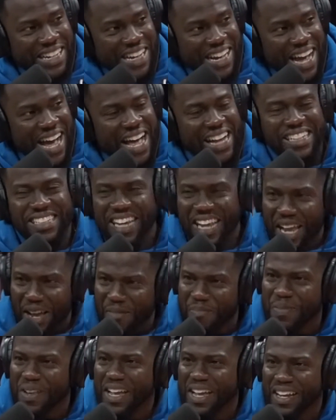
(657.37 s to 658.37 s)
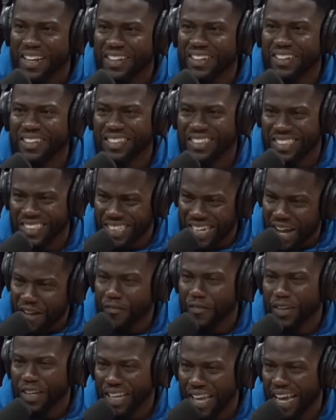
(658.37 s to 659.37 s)
I damn near
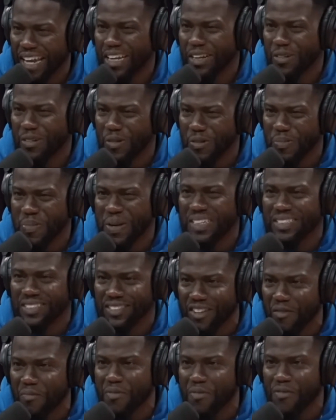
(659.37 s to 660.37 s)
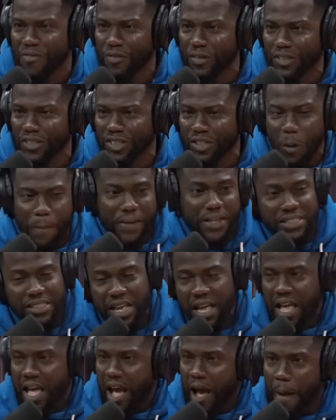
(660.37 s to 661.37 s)
defecated on myself before the show because
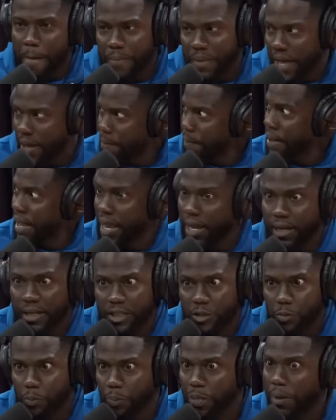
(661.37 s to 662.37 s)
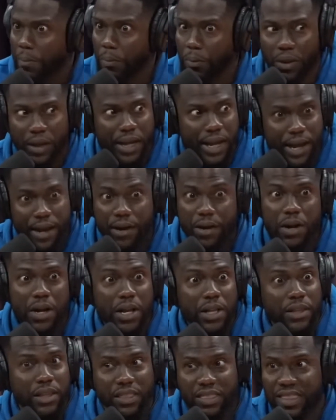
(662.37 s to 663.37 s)
I'm like, man, these people are here.
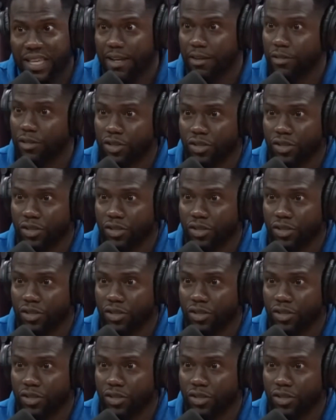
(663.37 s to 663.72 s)
The theater